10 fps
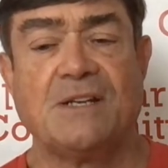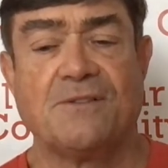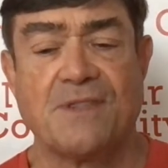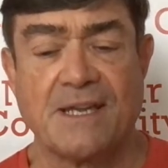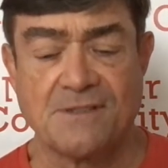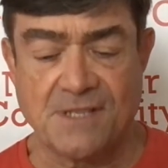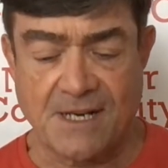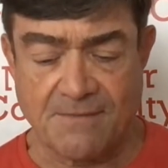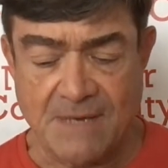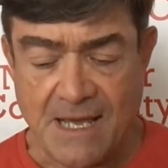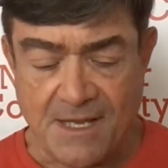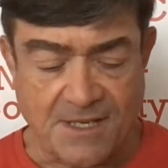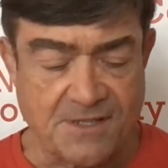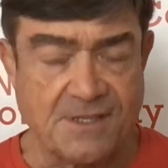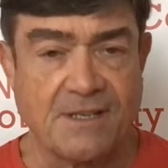things there.
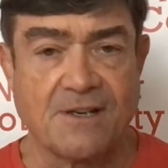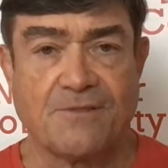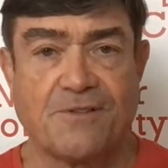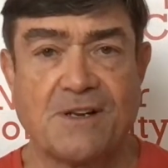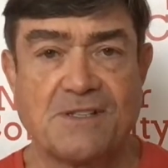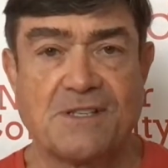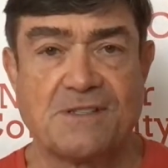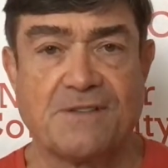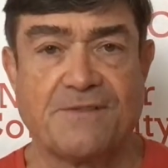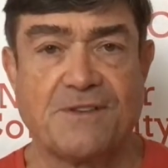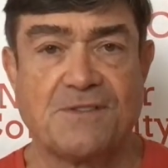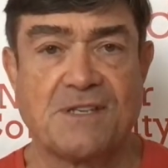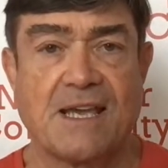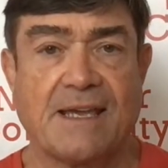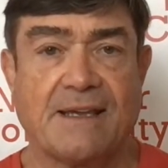Because, for instance, if you
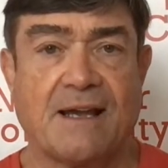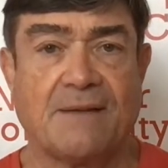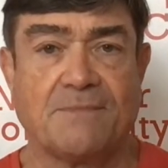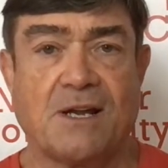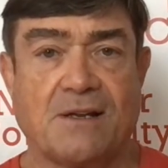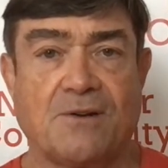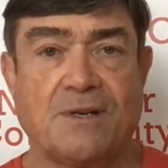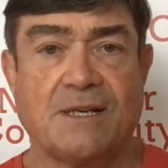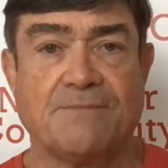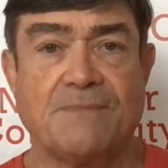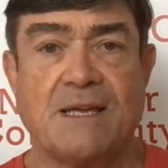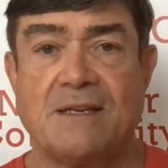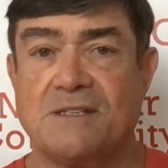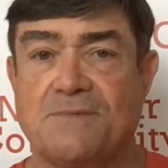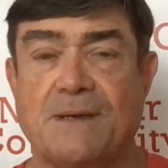say, I'm not going to
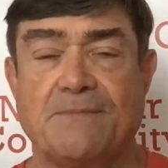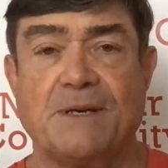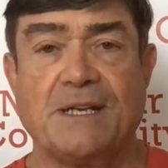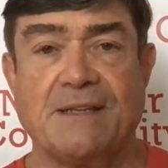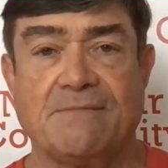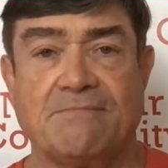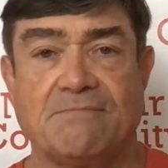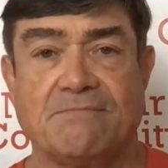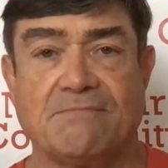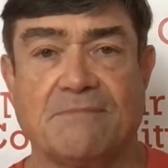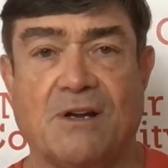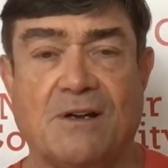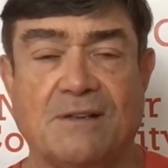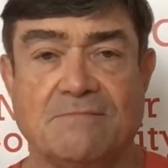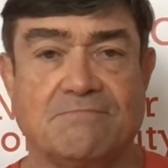spend money
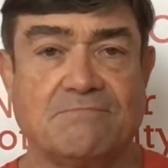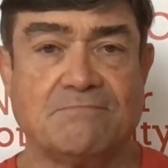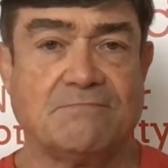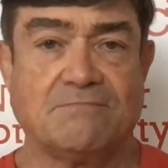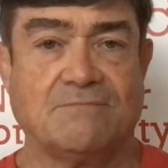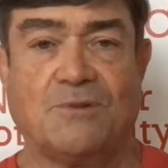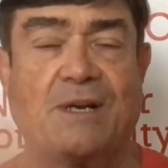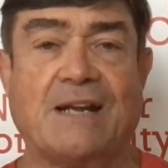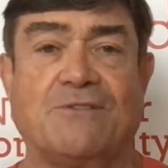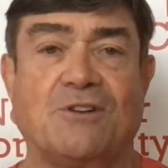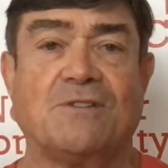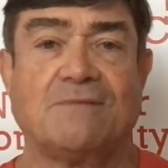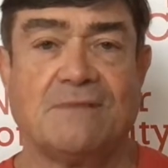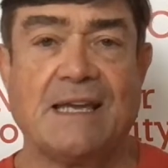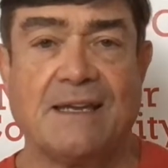on whatever,
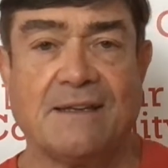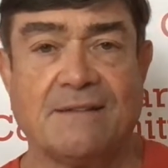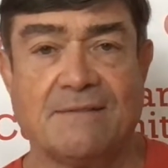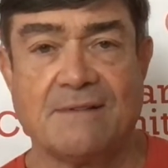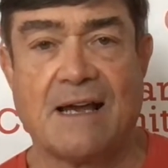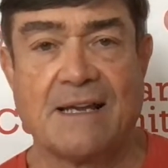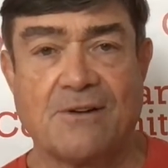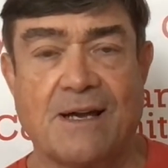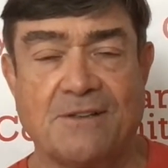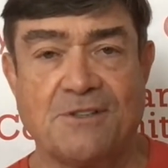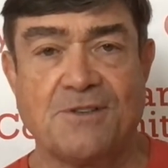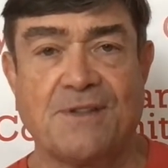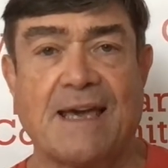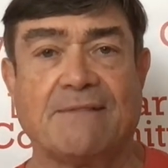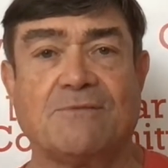and I go out and do
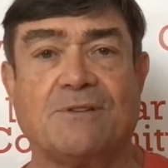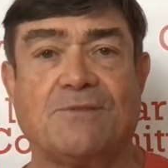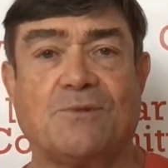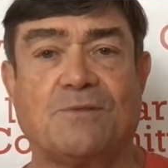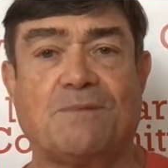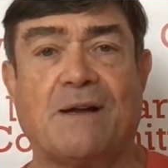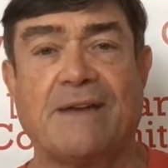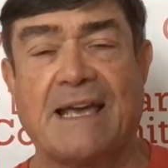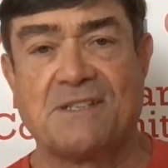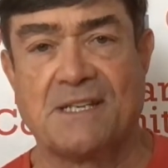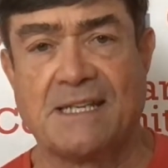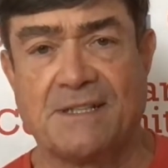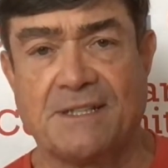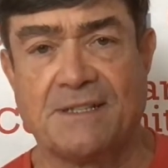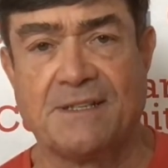that, well, the world probably hasn't
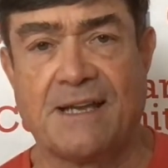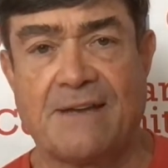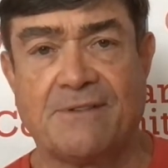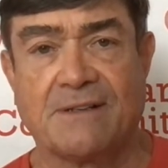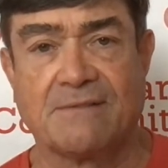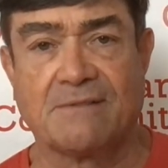ended. You haven't,